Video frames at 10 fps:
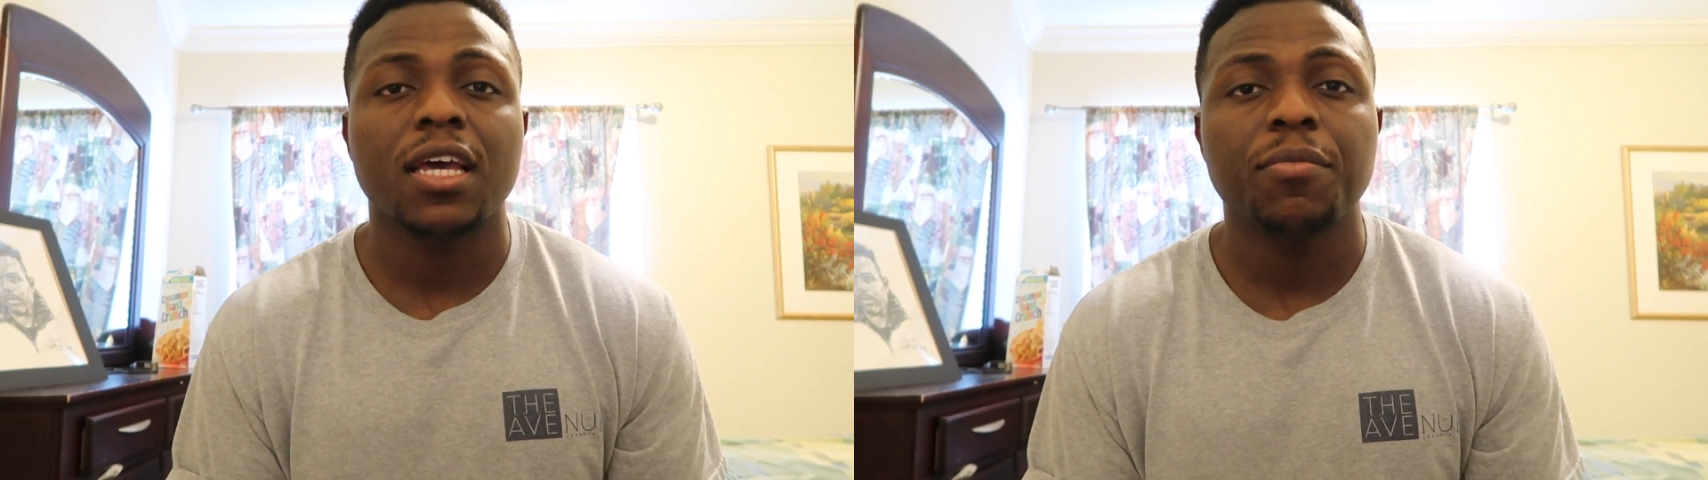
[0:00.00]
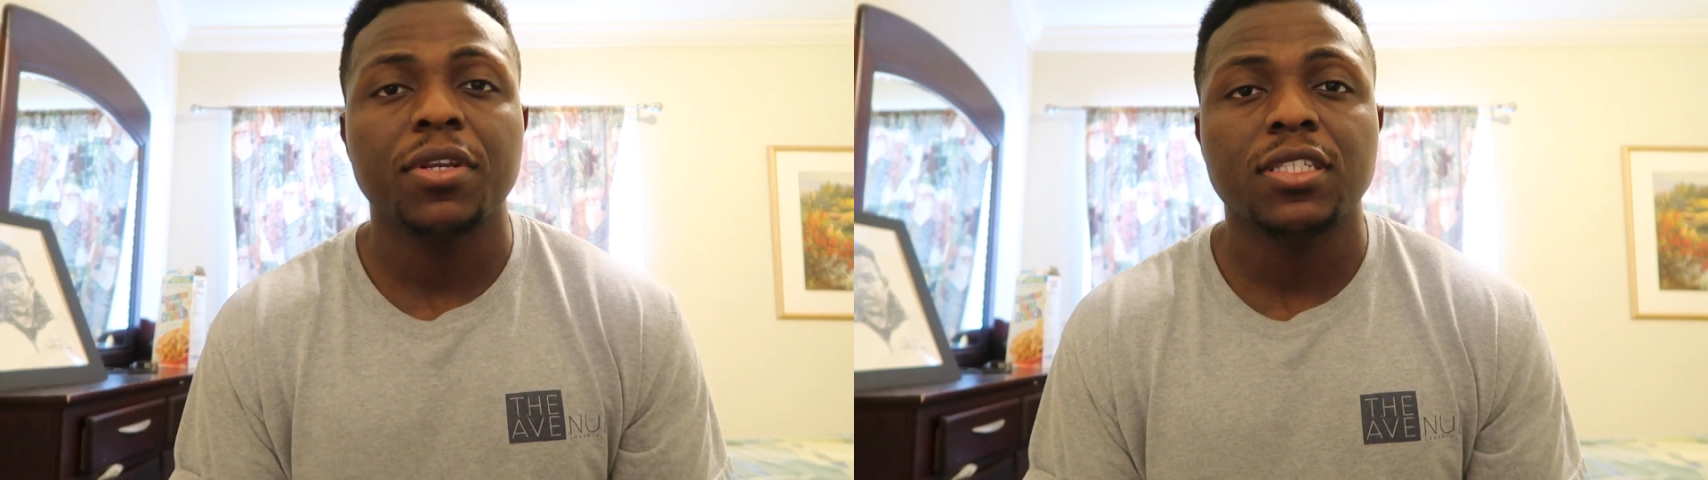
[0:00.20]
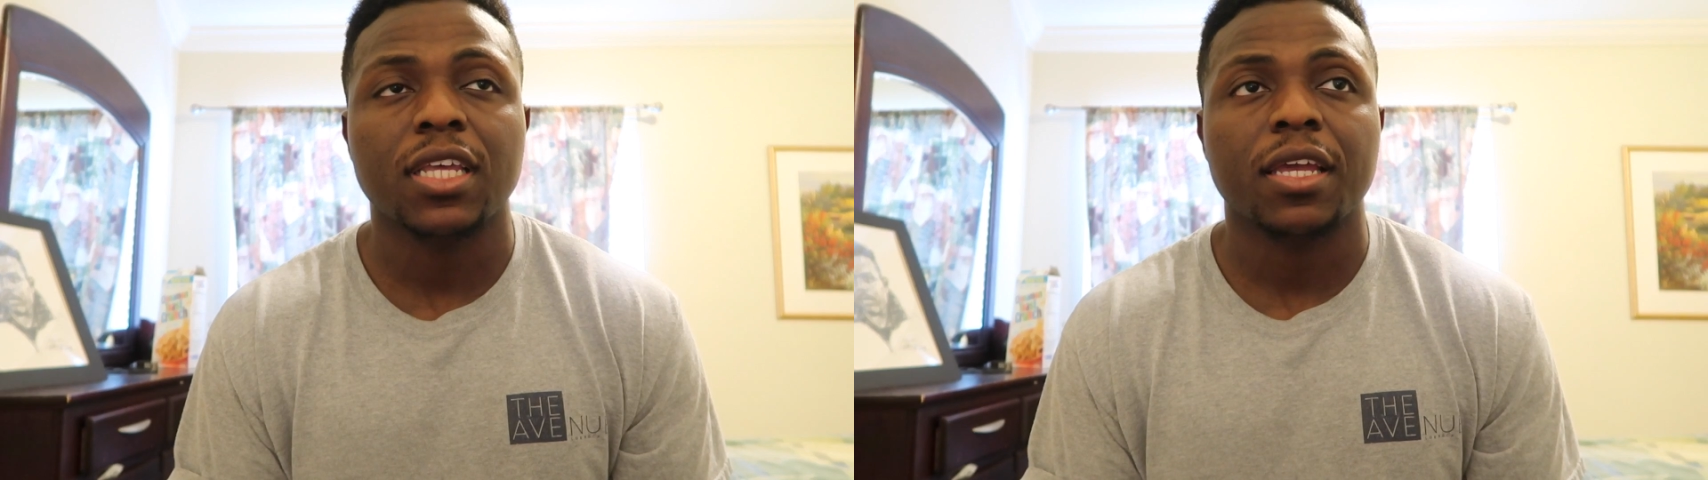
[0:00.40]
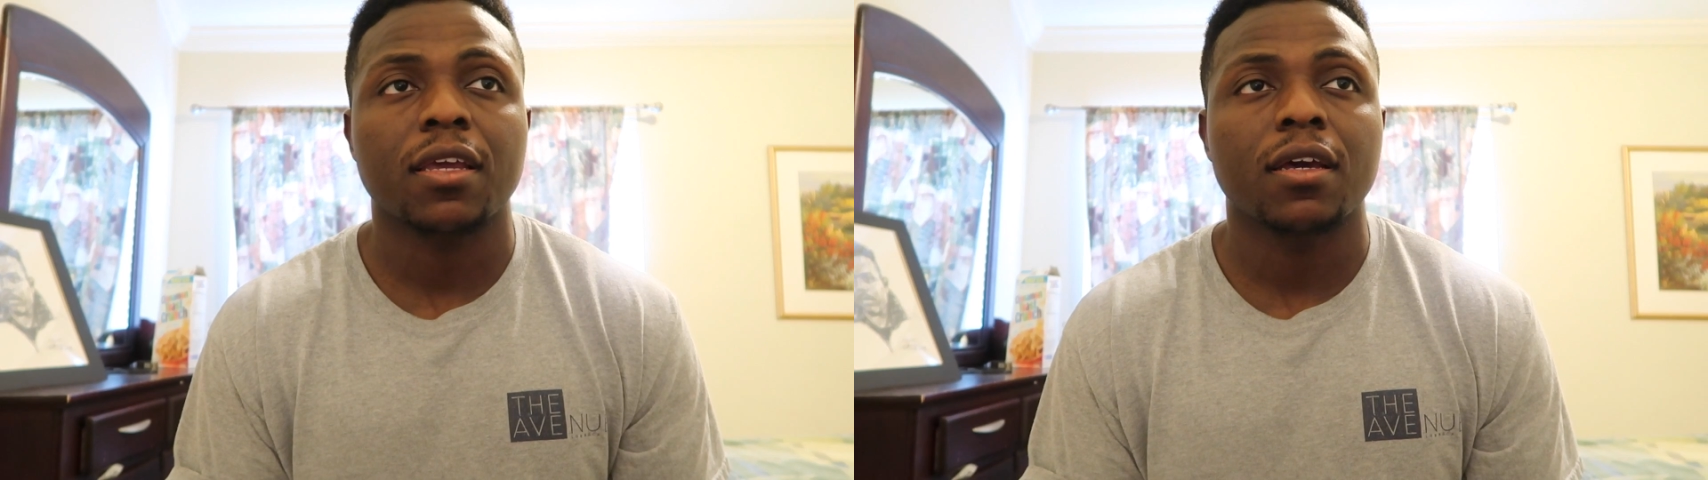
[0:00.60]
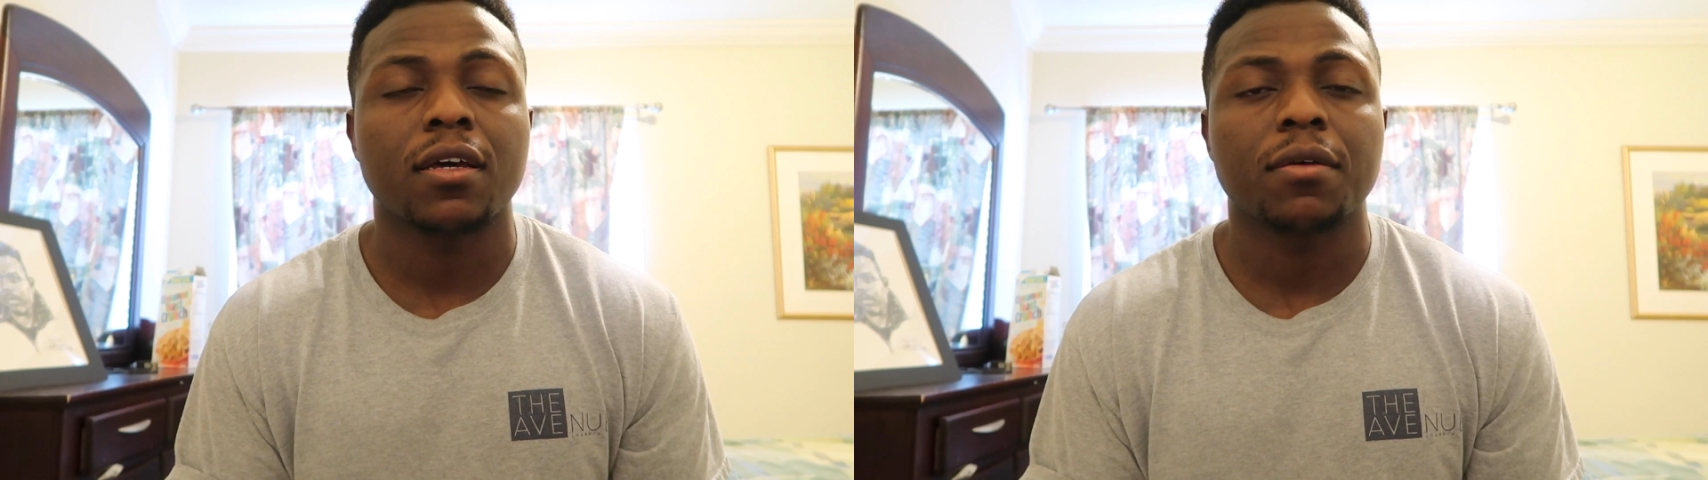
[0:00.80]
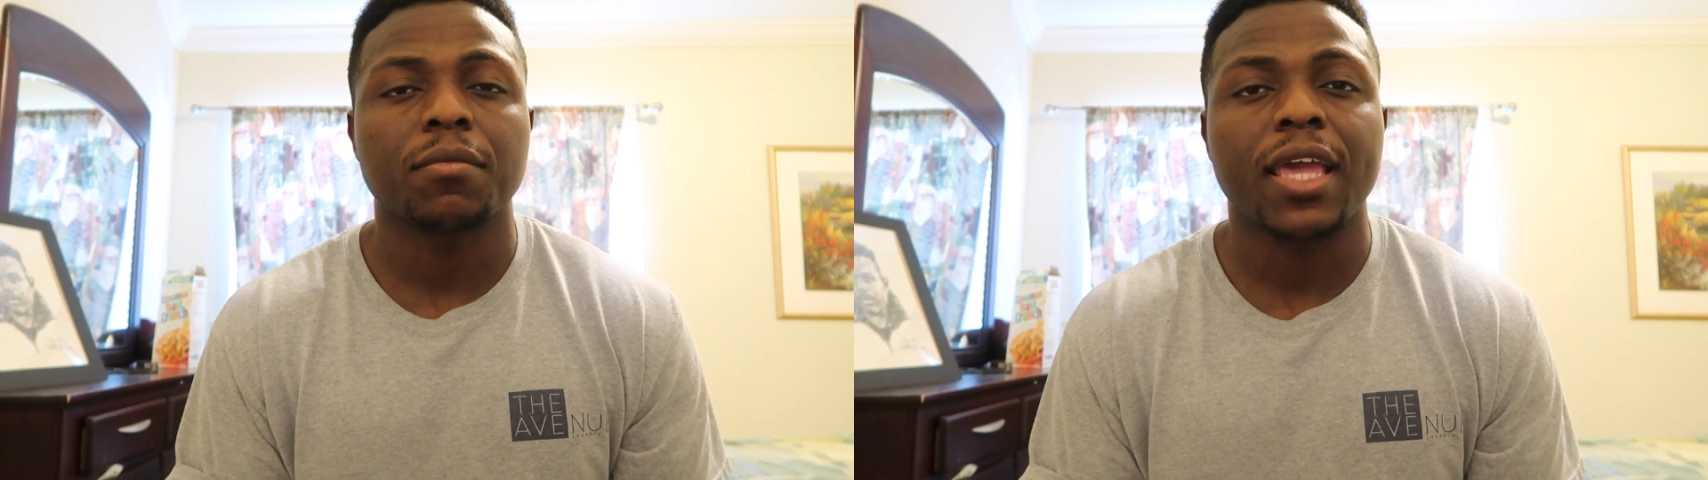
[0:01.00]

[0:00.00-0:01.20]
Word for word: companies like um,